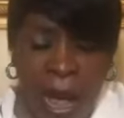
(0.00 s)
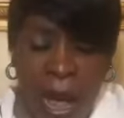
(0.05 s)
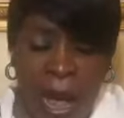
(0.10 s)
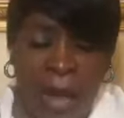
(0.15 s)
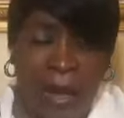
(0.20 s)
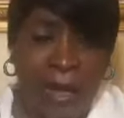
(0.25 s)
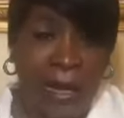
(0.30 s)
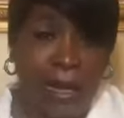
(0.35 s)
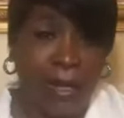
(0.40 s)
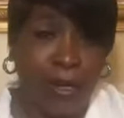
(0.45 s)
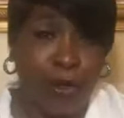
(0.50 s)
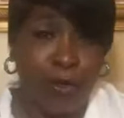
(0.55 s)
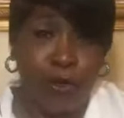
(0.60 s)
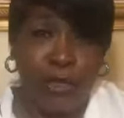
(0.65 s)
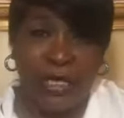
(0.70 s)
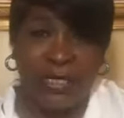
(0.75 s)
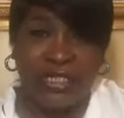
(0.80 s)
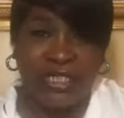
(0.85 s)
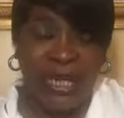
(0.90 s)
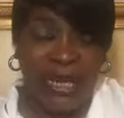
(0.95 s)

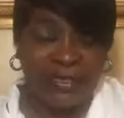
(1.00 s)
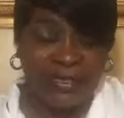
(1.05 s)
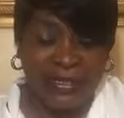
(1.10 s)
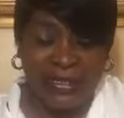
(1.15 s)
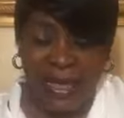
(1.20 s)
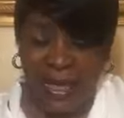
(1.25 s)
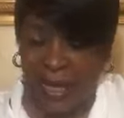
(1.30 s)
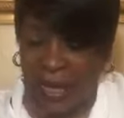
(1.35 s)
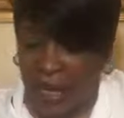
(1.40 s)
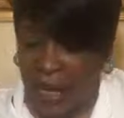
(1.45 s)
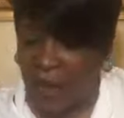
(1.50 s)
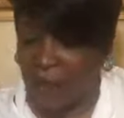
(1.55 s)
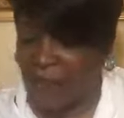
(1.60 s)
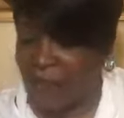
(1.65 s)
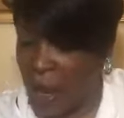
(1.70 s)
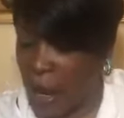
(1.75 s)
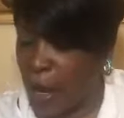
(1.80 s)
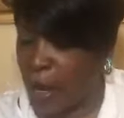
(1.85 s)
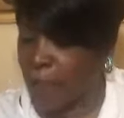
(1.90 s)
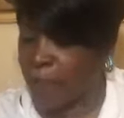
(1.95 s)
Hallelujah. Just to
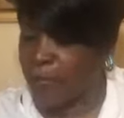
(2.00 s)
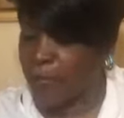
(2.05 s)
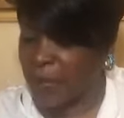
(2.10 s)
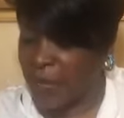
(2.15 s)
lift up